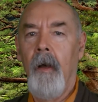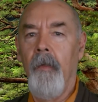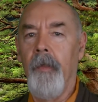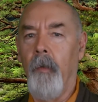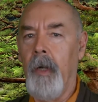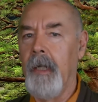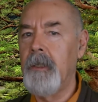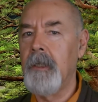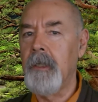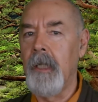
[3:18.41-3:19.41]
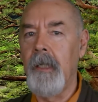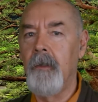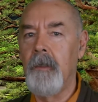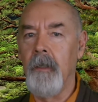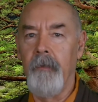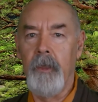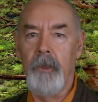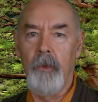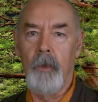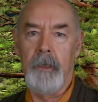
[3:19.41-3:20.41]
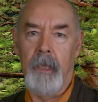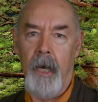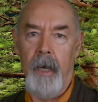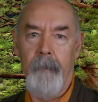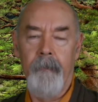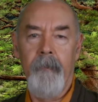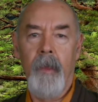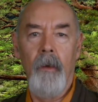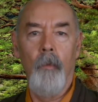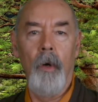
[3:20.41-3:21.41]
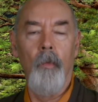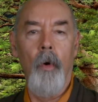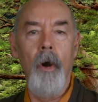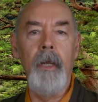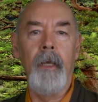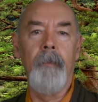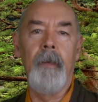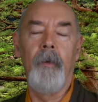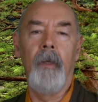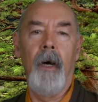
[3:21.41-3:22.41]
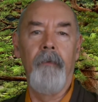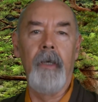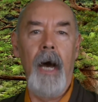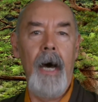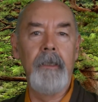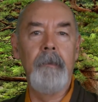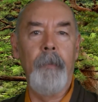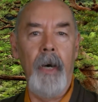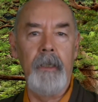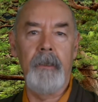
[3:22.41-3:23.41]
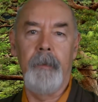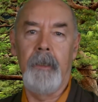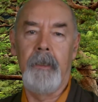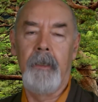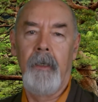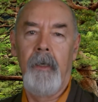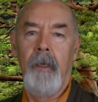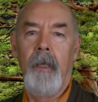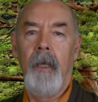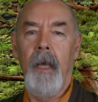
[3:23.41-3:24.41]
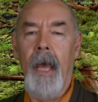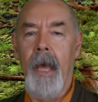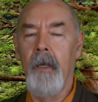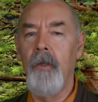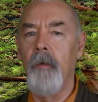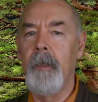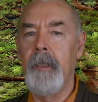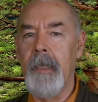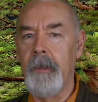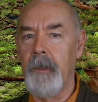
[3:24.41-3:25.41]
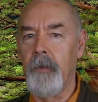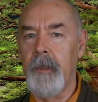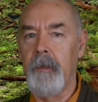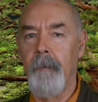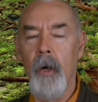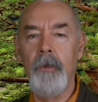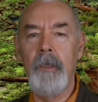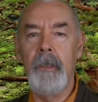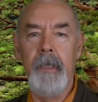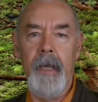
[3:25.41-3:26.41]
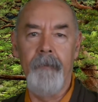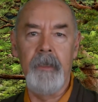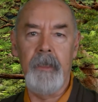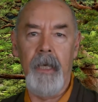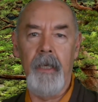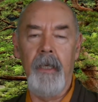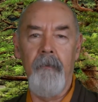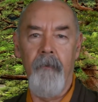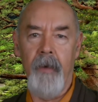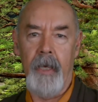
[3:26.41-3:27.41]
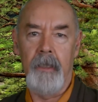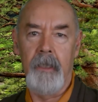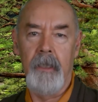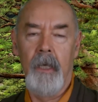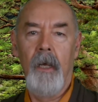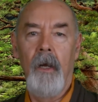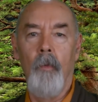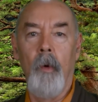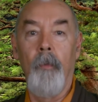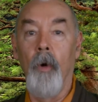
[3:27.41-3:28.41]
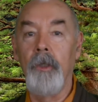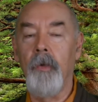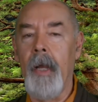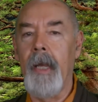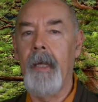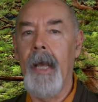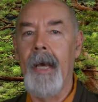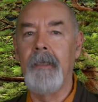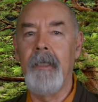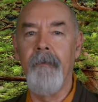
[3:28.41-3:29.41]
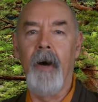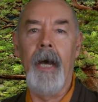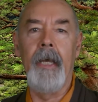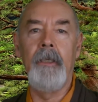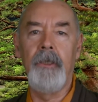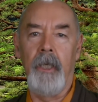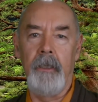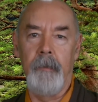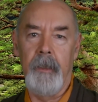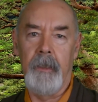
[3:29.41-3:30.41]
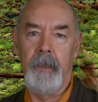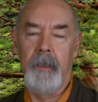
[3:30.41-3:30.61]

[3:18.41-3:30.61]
The religious leaders of Yeshua's time were warning people of God's punishments, and human history's most devastating events were portrayed as divine judgments.